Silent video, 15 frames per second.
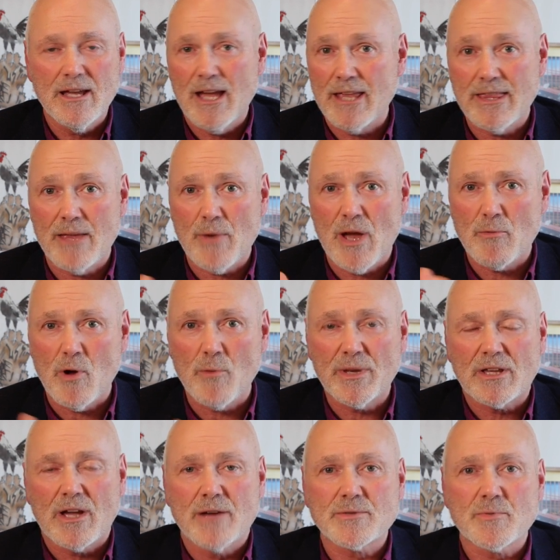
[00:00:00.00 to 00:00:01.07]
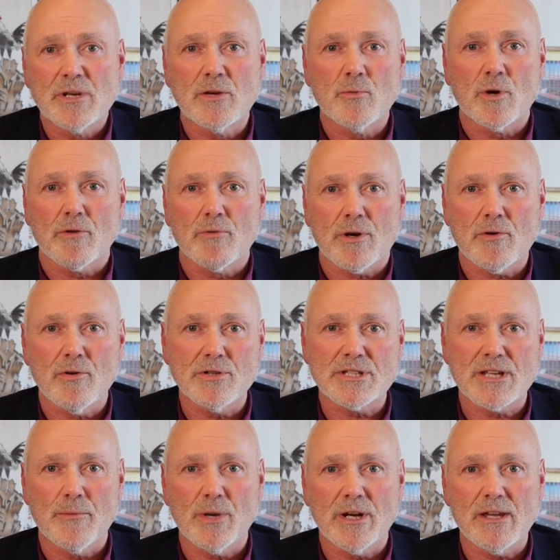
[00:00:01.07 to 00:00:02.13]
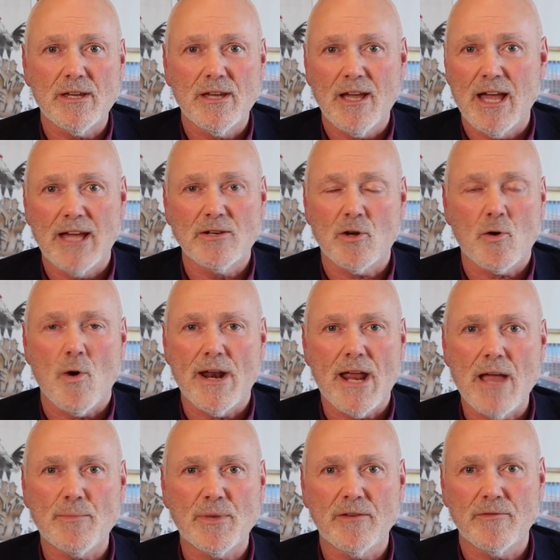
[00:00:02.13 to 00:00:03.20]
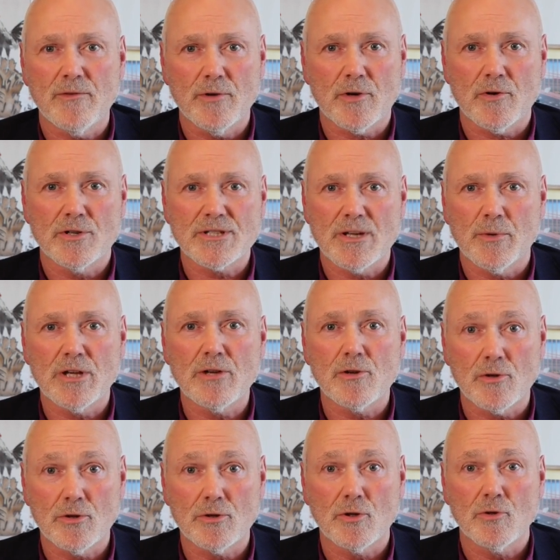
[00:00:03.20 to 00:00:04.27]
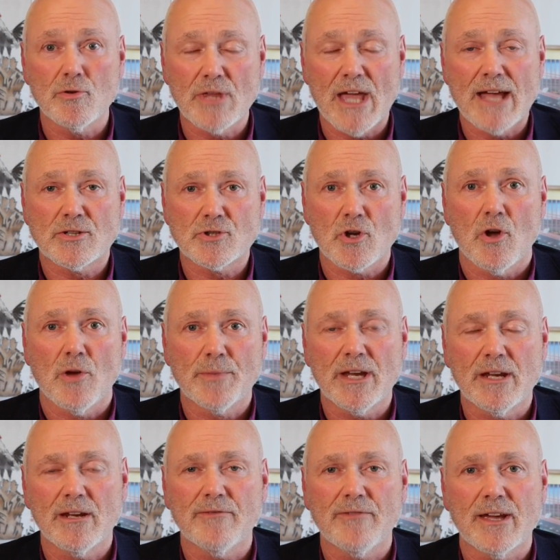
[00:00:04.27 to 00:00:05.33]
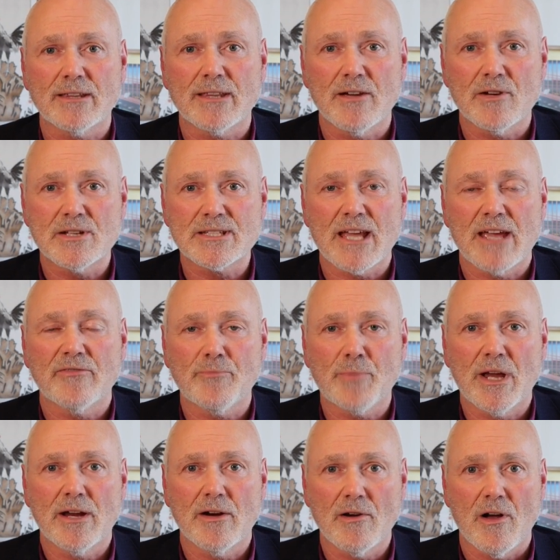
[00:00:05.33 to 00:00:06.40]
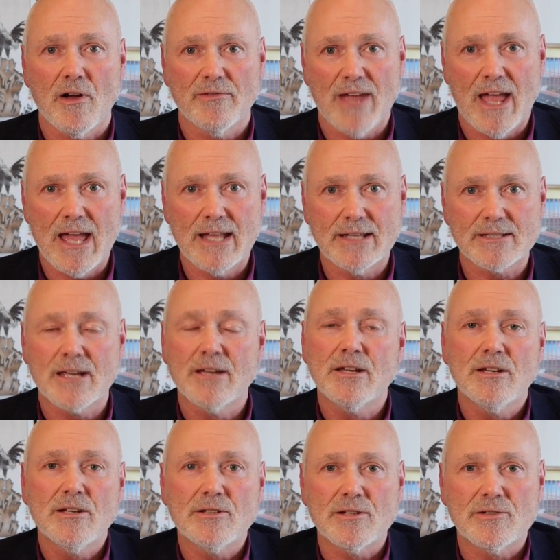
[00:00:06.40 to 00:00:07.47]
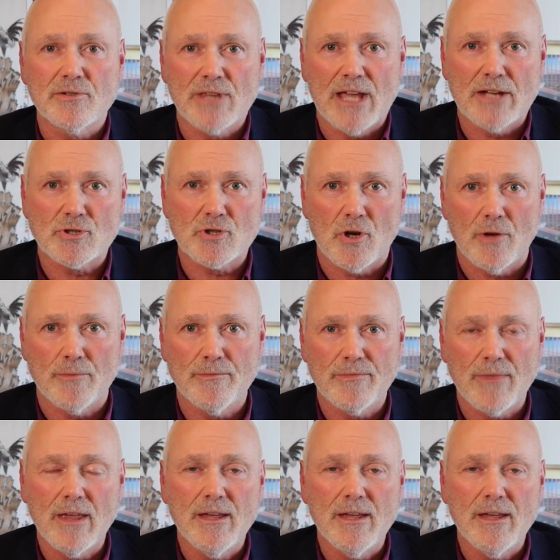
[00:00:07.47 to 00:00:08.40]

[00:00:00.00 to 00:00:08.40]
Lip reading: And there may well be times when you want to recruit somebody and you're quite happy if you recruit somebody who can do that job. In effect, they're a safe pair of hands to do that job.